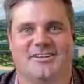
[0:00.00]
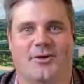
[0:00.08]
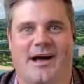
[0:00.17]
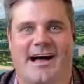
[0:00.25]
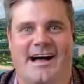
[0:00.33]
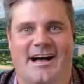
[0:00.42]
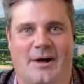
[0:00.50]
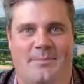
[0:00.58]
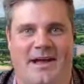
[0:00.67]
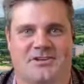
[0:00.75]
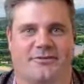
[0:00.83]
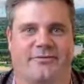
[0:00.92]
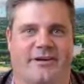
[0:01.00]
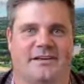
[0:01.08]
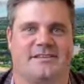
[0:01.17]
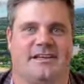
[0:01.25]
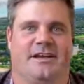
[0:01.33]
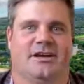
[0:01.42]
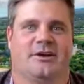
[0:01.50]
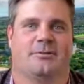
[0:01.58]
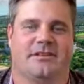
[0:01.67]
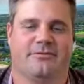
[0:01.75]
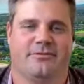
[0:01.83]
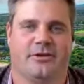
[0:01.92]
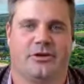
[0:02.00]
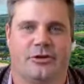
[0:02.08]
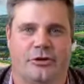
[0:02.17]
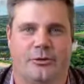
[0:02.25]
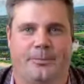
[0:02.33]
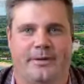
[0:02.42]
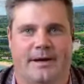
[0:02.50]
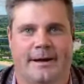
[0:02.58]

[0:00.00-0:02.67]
Aloha, Patrick Franti here with the Villa Group.